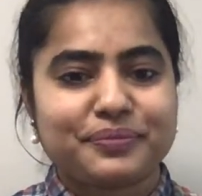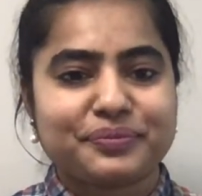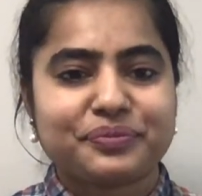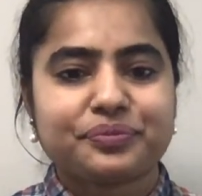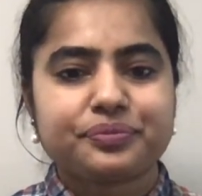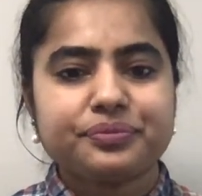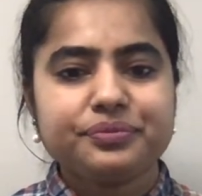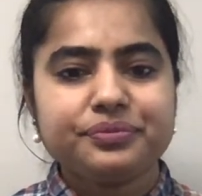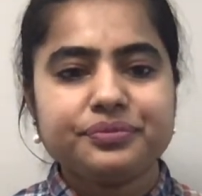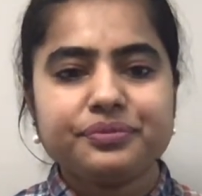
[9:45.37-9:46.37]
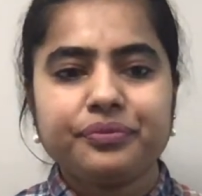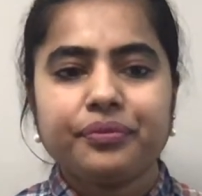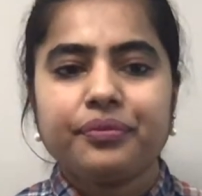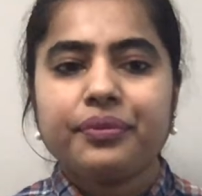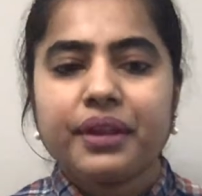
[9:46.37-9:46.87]

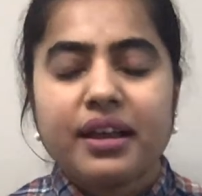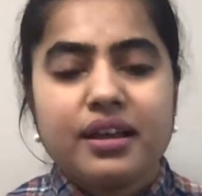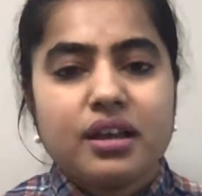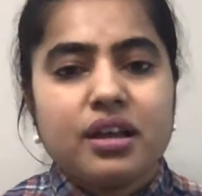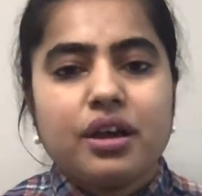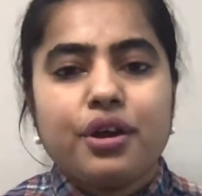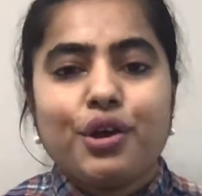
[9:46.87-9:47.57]
(silence)